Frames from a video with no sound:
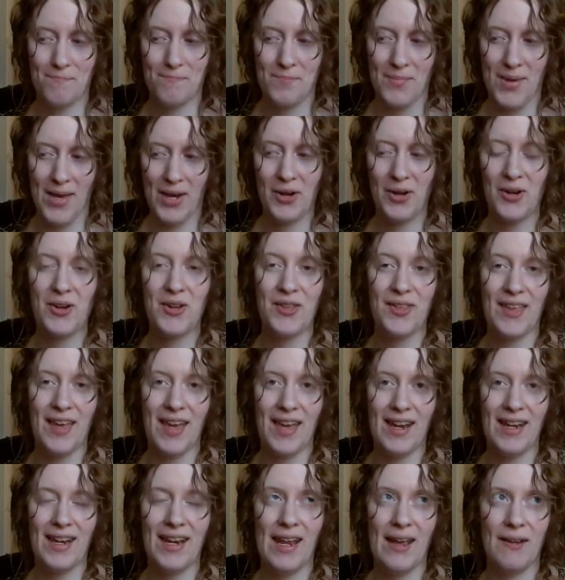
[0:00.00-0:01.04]
better
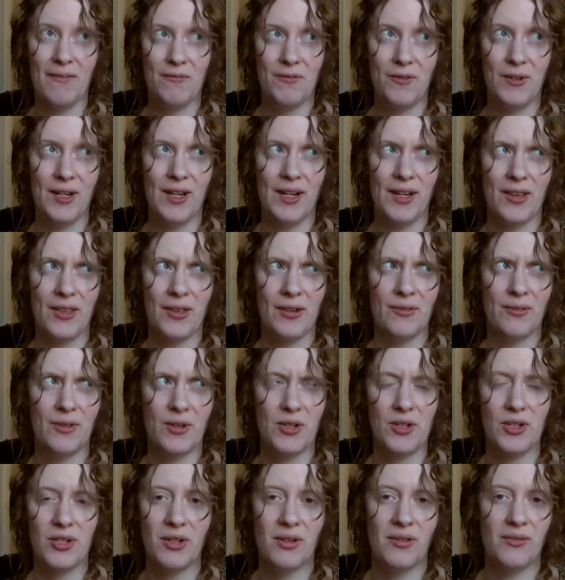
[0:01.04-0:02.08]
than every other version